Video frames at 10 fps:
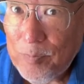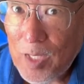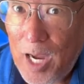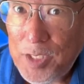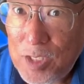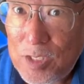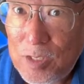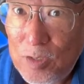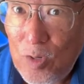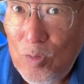I just
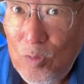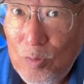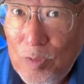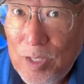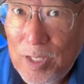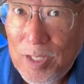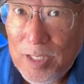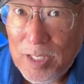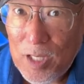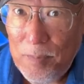know
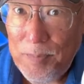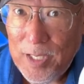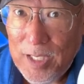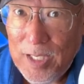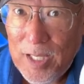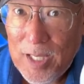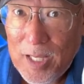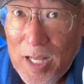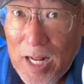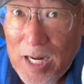the company,
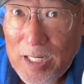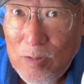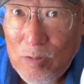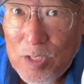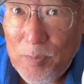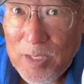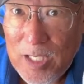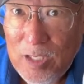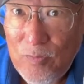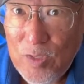and I know some of the
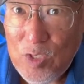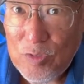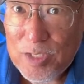individuals